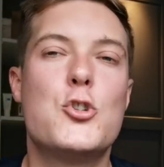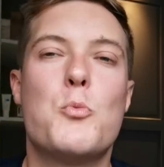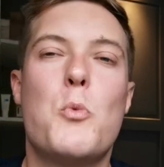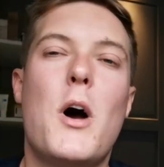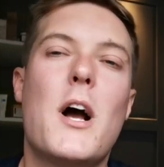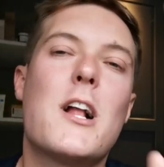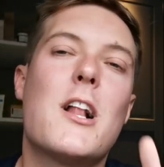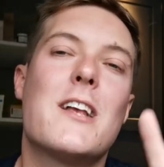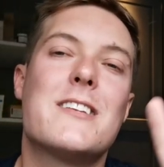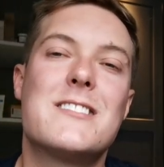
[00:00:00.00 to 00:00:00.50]

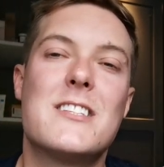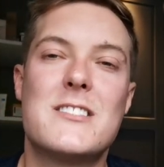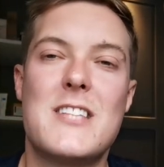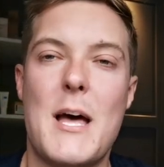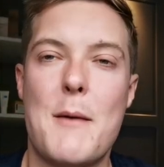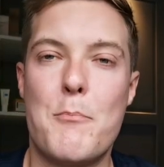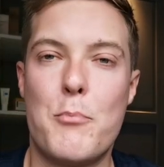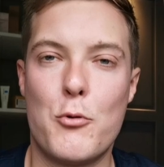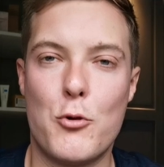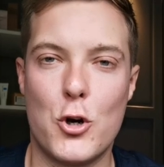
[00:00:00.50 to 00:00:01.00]
to what I class
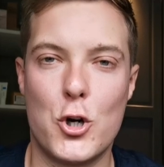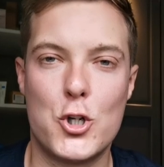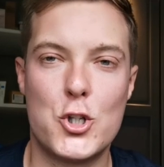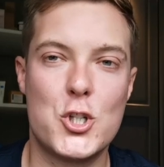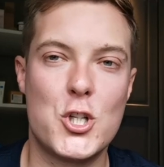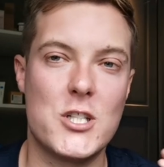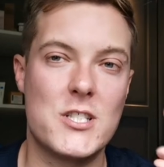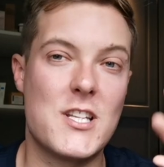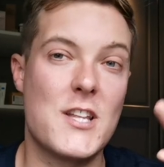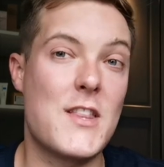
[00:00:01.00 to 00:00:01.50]
as their
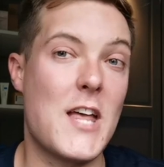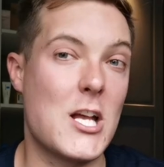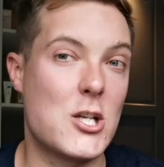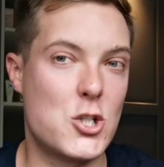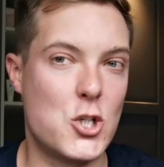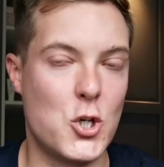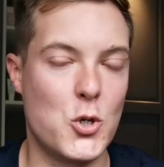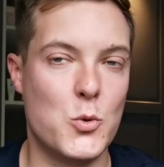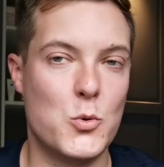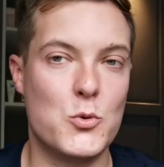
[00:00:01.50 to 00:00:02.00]
brushes,
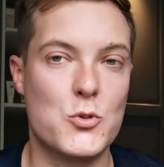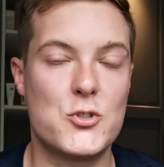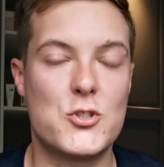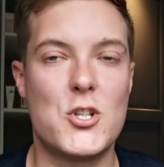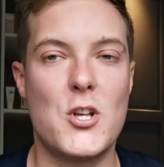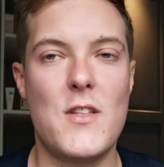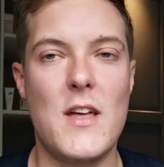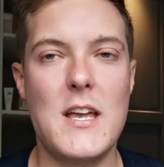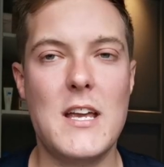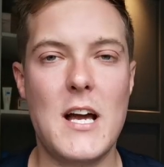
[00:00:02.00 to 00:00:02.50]
their
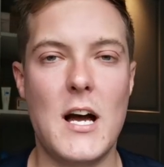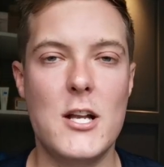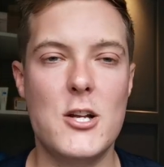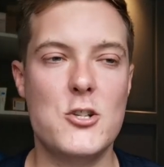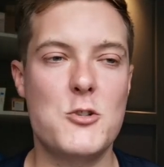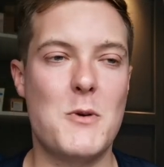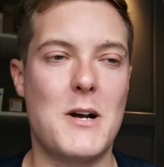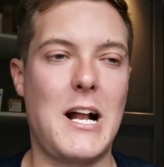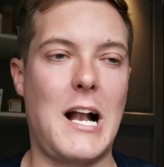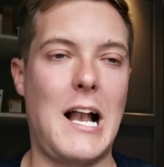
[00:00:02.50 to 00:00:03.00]
tools. So they
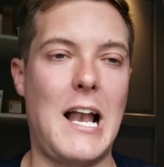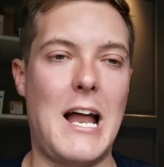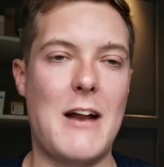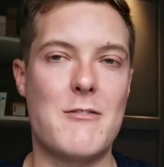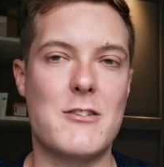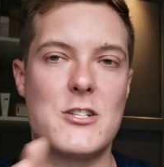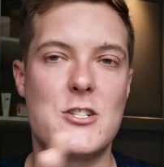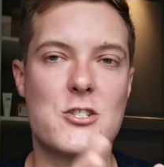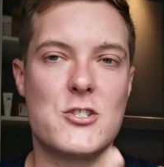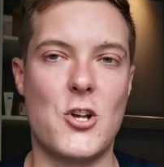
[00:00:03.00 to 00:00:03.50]
kind of do a
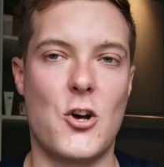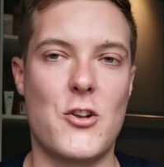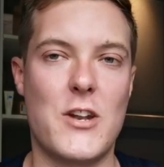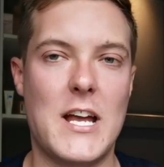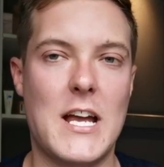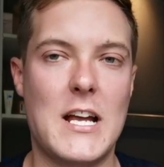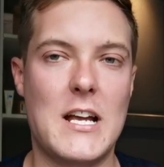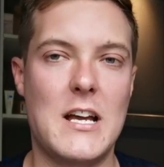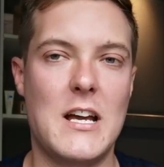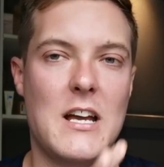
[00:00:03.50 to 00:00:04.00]

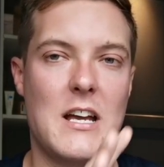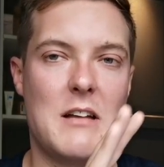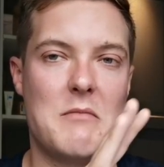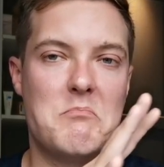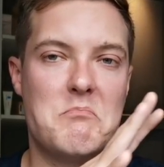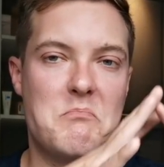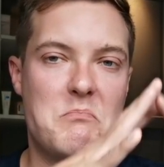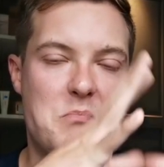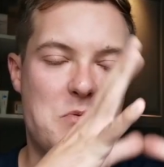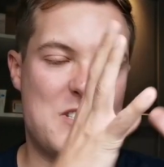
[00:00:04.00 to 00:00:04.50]
Clarisonic
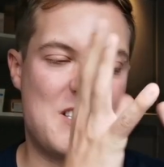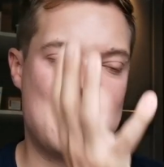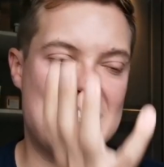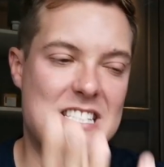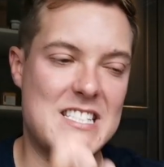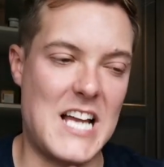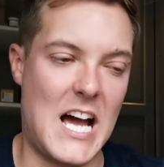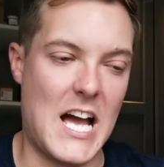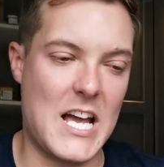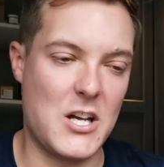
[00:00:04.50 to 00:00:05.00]

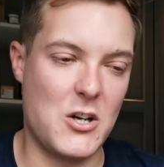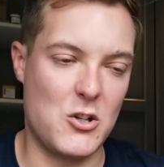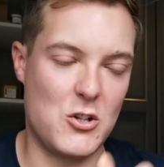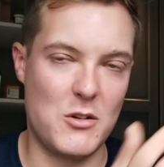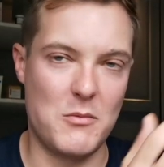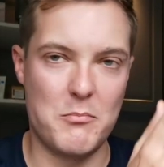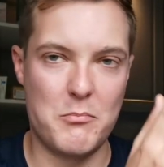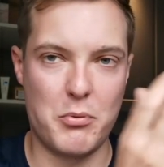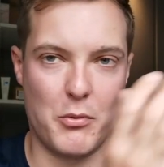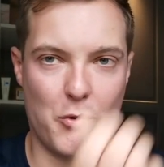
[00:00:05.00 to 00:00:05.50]

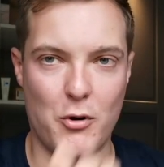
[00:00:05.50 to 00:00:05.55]
style